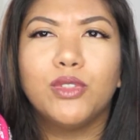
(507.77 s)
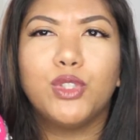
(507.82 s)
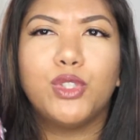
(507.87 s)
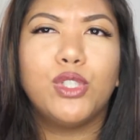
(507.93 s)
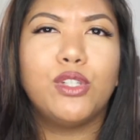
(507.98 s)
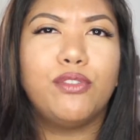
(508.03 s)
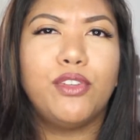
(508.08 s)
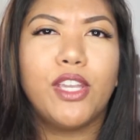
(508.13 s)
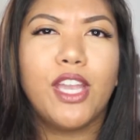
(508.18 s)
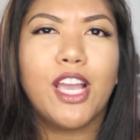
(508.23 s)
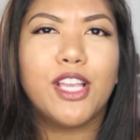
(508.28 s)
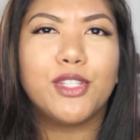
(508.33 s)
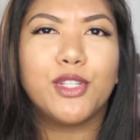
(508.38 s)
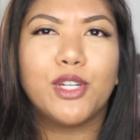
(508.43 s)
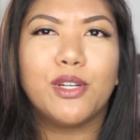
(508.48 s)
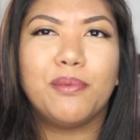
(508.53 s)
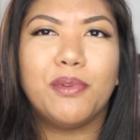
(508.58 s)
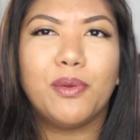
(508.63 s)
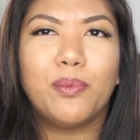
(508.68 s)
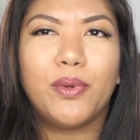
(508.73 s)
two of you guys are
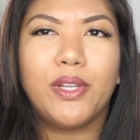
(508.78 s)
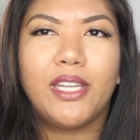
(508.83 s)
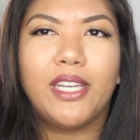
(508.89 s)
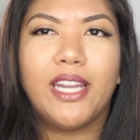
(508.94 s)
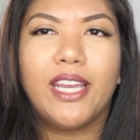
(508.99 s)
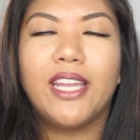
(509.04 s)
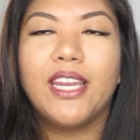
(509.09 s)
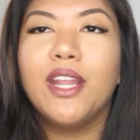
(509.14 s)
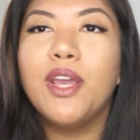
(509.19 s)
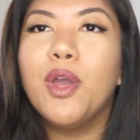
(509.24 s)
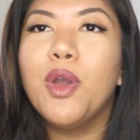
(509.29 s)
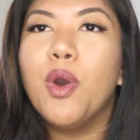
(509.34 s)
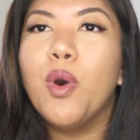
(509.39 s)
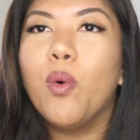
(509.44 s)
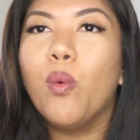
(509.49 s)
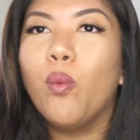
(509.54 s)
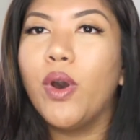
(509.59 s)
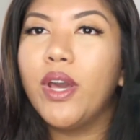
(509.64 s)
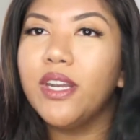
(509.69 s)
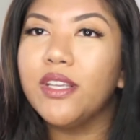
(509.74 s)
going to be winning it.
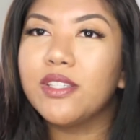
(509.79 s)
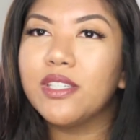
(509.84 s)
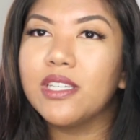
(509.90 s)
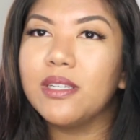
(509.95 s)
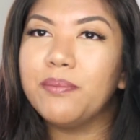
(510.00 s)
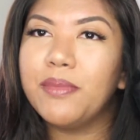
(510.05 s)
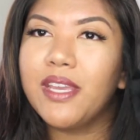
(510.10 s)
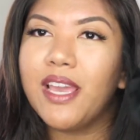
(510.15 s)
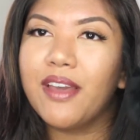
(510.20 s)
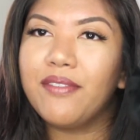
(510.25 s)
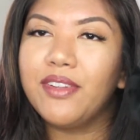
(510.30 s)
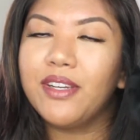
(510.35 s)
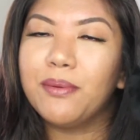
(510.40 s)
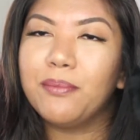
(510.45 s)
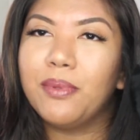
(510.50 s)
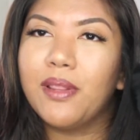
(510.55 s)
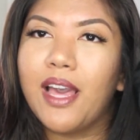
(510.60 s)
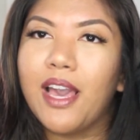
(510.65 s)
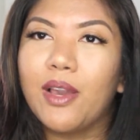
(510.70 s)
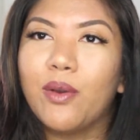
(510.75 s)
One is going to be having a
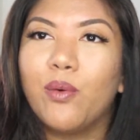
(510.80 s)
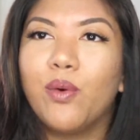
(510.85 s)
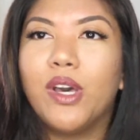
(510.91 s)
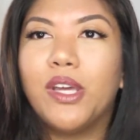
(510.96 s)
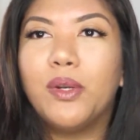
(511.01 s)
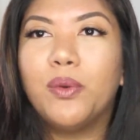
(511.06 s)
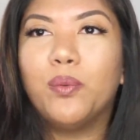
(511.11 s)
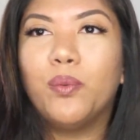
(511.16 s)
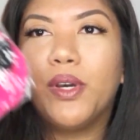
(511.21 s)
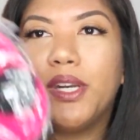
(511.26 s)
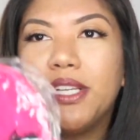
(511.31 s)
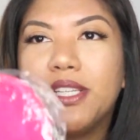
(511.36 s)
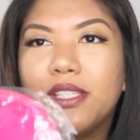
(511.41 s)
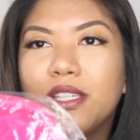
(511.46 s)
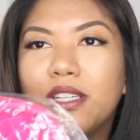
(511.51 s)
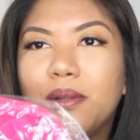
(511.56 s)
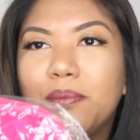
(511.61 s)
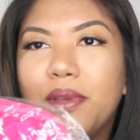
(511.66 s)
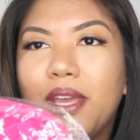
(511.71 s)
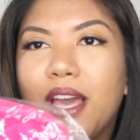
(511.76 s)
black one, one is
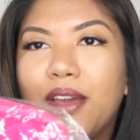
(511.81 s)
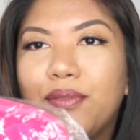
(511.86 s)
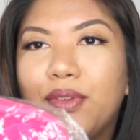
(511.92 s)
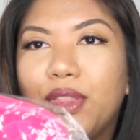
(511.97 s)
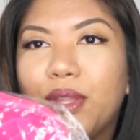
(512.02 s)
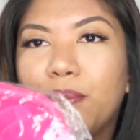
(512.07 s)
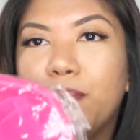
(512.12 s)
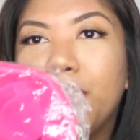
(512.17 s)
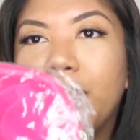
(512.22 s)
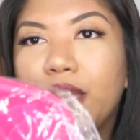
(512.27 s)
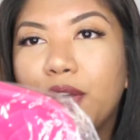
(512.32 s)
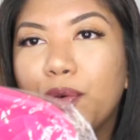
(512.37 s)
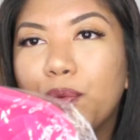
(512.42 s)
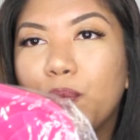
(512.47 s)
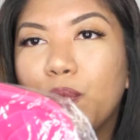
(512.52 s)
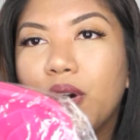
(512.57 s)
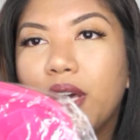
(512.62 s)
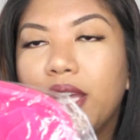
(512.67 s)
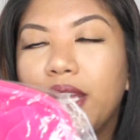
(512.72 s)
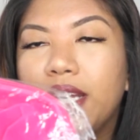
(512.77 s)
going to be having the pink
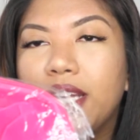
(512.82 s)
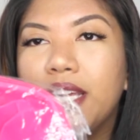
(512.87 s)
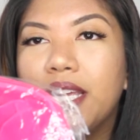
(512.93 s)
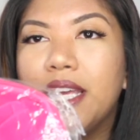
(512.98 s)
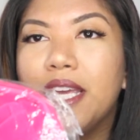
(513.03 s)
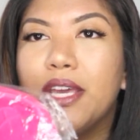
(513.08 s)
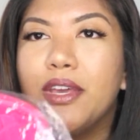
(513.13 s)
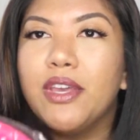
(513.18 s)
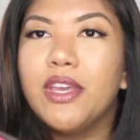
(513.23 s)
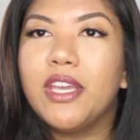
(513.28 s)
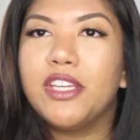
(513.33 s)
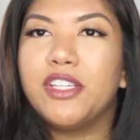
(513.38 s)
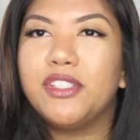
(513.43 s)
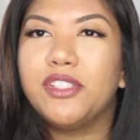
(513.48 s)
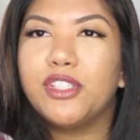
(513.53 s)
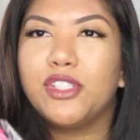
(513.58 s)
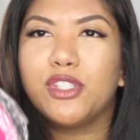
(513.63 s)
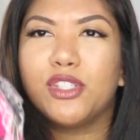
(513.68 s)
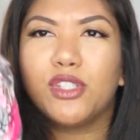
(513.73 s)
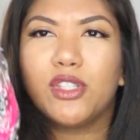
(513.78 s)
one.
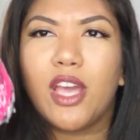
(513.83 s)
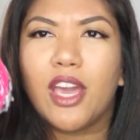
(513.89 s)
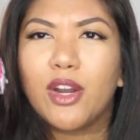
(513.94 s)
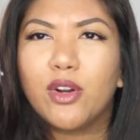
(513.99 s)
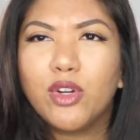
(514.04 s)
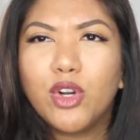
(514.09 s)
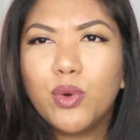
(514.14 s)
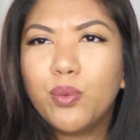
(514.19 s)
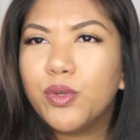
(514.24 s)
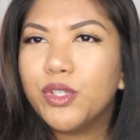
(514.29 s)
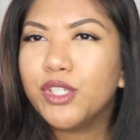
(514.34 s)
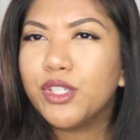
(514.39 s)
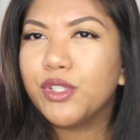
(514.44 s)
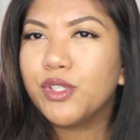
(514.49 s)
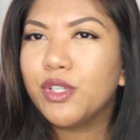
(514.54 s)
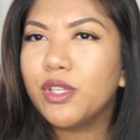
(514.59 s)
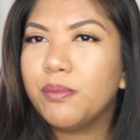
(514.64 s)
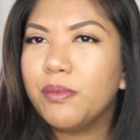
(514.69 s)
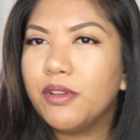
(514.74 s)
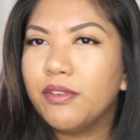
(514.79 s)
It just, I don't know which
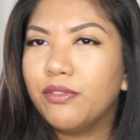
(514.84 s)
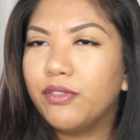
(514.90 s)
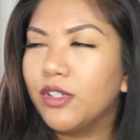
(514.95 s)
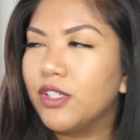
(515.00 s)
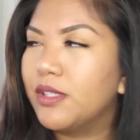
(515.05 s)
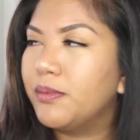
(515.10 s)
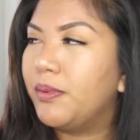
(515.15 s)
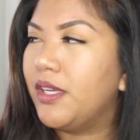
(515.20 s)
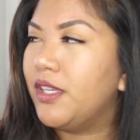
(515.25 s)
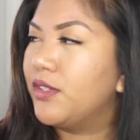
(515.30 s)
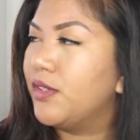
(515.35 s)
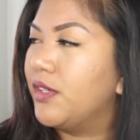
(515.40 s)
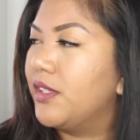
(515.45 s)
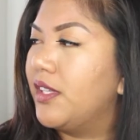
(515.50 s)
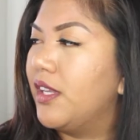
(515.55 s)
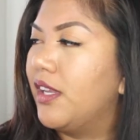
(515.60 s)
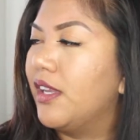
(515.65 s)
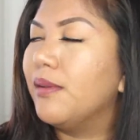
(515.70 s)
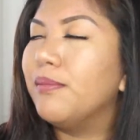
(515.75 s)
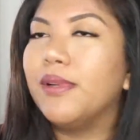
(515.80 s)
one's going to be first place or
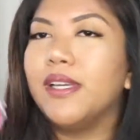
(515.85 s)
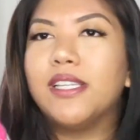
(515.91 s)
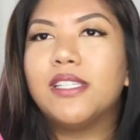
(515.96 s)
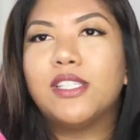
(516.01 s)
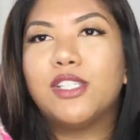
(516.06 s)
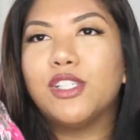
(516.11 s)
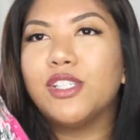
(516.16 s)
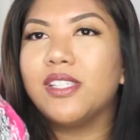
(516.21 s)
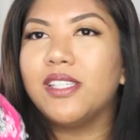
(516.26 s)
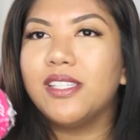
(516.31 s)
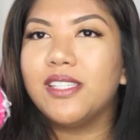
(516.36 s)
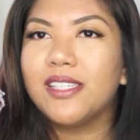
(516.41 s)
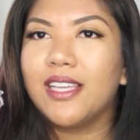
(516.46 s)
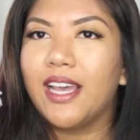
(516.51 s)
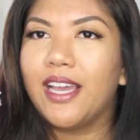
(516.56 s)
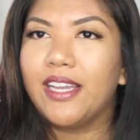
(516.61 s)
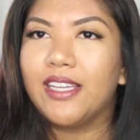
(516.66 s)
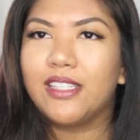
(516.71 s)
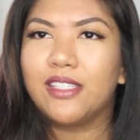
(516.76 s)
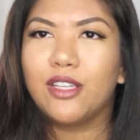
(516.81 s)
second place, just
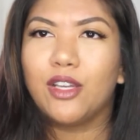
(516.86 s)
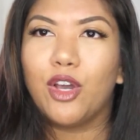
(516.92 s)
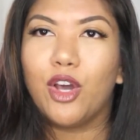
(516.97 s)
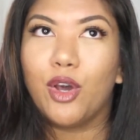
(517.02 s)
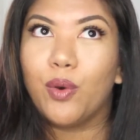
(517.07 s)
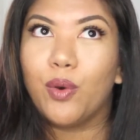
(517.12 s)
decides